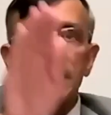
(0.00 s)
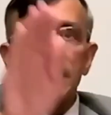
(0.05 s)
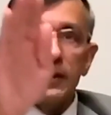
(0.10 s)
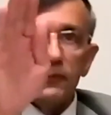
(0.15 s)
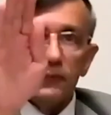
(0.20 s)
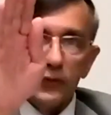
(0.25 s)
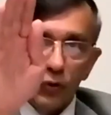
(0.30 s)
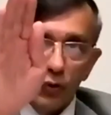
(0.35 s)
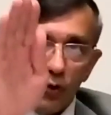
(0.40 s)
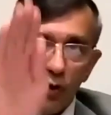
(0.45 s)

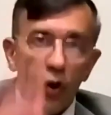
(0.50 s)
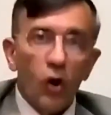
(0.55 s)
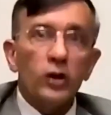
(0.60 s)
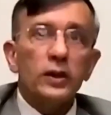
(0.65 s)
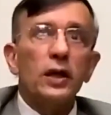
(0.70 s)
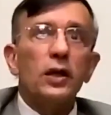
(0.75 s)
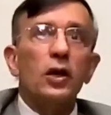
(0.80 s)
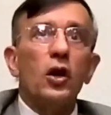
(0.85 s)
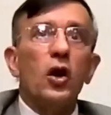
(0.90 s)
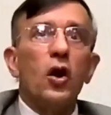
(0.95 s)
If you
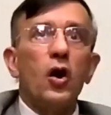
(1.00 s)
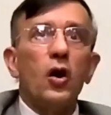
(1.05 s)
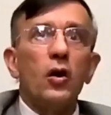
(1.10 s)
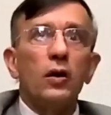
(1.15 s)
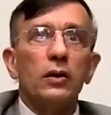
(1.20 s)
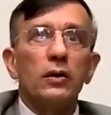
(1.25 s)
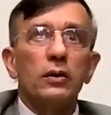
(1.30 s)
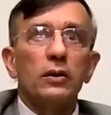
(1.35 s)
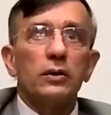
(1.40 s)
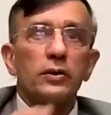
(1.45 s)
know the
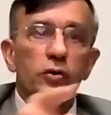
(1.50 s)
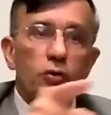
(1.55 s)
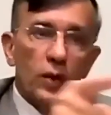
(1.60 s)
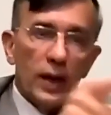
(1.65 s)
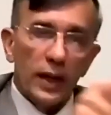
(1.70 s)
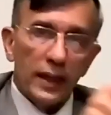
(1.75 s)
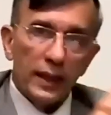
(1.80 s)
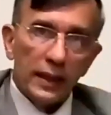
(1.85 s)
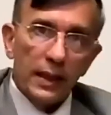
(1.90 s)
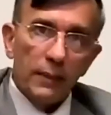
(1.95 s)
law,
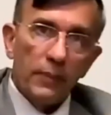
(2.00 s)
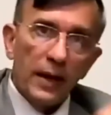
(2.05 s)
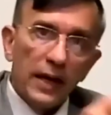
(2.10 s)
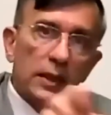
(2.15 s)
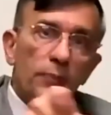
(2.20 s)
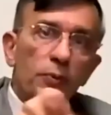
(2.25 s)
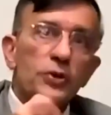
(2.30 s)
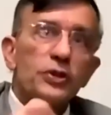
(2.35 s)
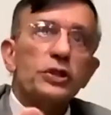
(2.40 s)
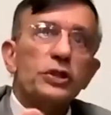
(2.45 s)
you are in a
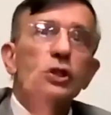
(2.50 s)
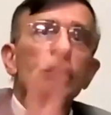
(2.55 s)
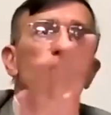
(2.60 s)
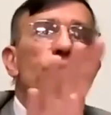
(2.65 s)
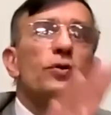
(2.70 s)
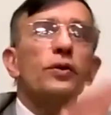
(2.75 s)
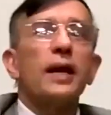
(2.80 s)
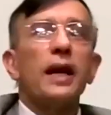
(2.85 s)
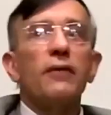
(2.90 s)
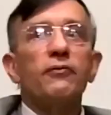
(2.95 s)
better position
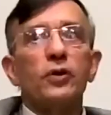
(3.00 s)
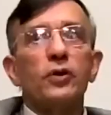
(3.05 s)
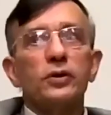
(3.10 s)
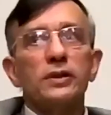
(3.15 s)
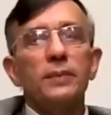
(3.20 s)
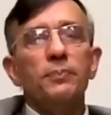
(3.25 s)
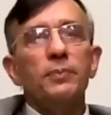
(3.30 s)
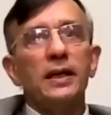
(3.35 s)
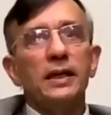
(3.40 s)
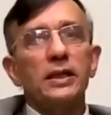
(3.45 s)
to draft
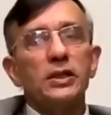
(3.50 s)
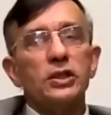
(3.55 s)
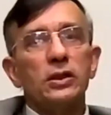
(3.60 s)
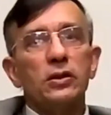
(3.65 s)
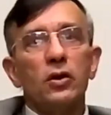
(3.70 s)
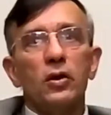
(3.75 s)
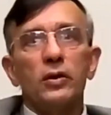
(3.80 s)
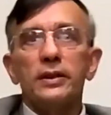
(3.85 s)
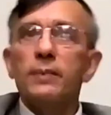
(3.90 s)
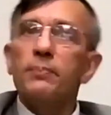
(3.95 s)
out the
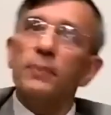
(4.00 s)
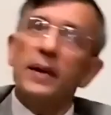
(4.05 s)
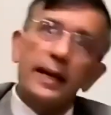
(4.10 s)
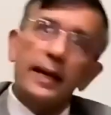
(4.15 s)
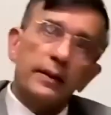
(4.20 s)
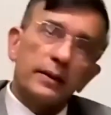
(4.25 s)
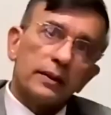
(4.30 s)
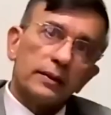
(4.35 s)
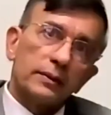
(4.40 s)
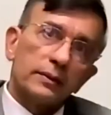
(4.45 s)
petition or the
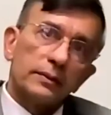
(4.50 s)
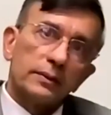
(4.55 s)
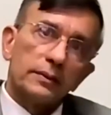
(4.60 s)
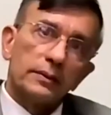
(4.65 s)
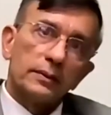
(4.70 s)
plaint.